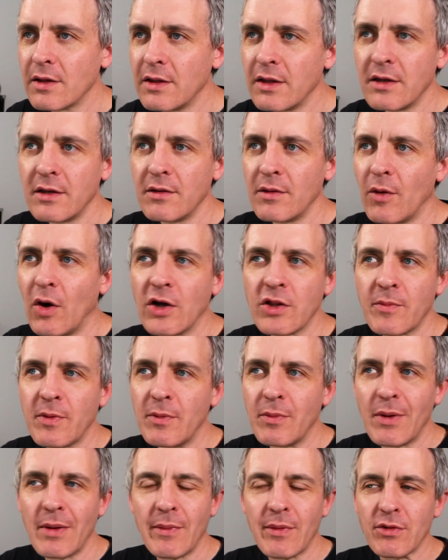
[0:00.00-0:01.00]
And then other
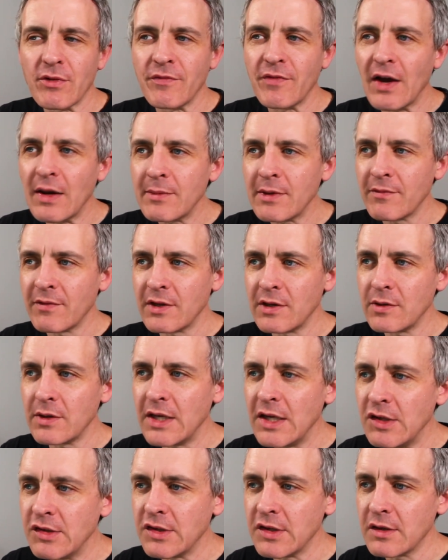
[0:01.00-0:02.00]
people might be able to find my video
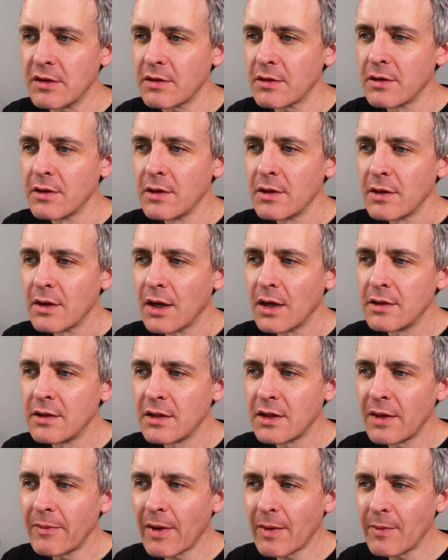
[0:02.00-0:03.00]
easier. And
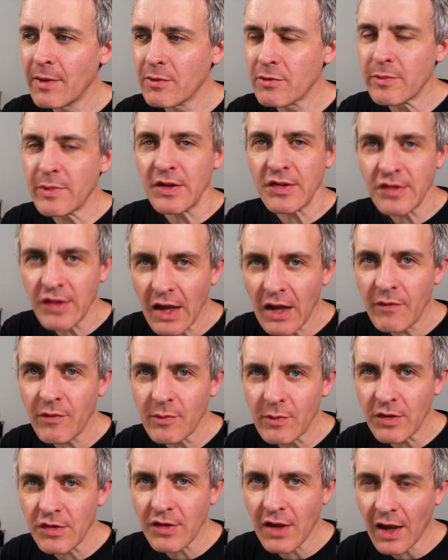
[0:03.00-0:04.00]
then they might be able to be saved
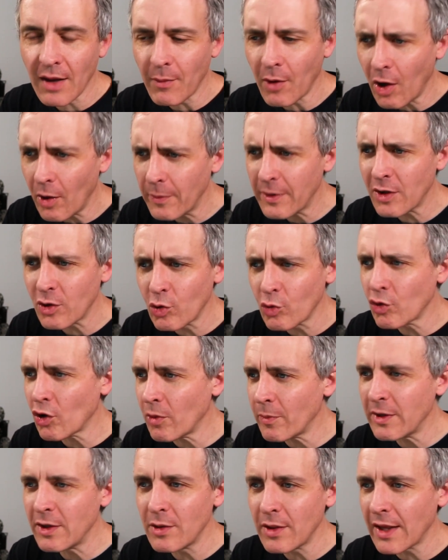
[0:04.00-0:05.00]
from the scam, all because you
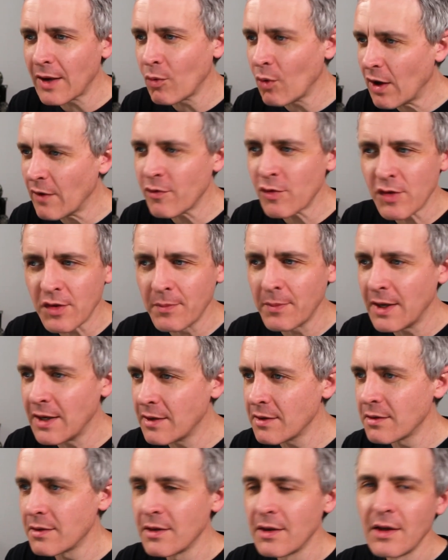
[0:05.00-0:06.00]
told me you like waffles and
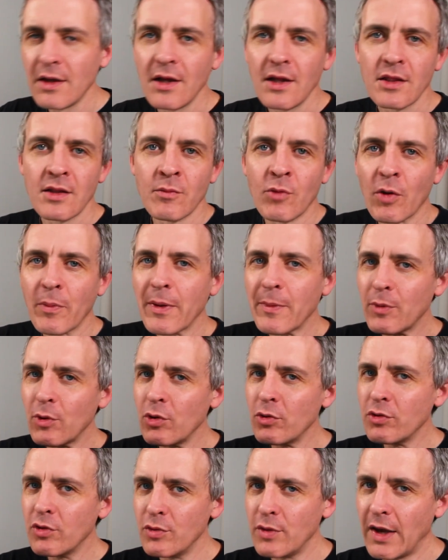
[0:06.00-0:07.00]
bacon. The more people
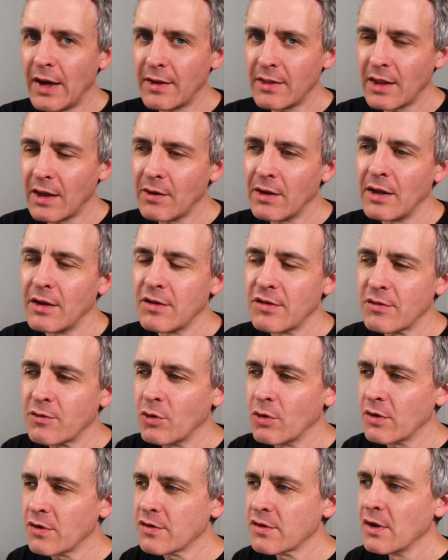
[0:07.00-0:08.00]
who do that, that is, of
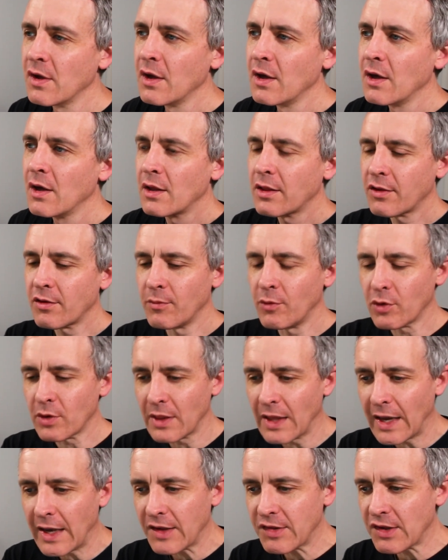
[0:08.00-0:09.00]
course, the more
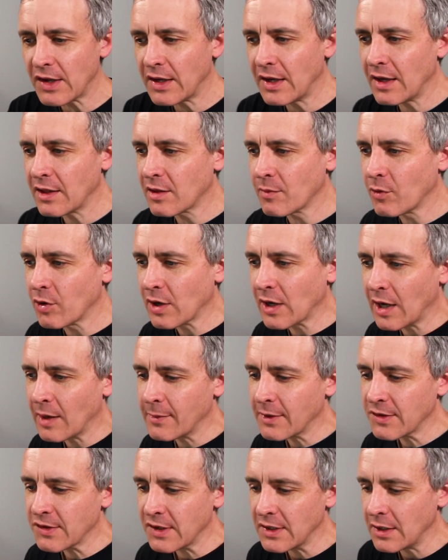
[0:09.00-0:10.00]
likes I get, the more
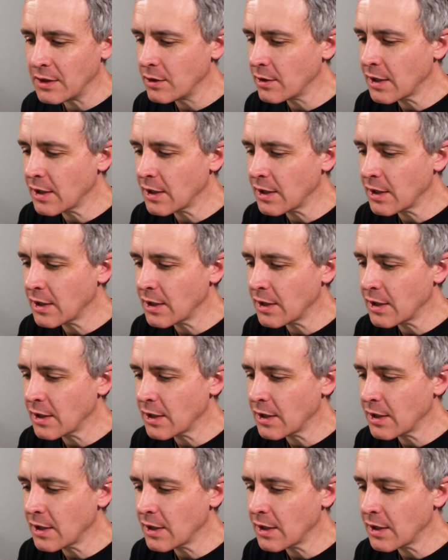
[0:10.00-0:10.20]
comments I get.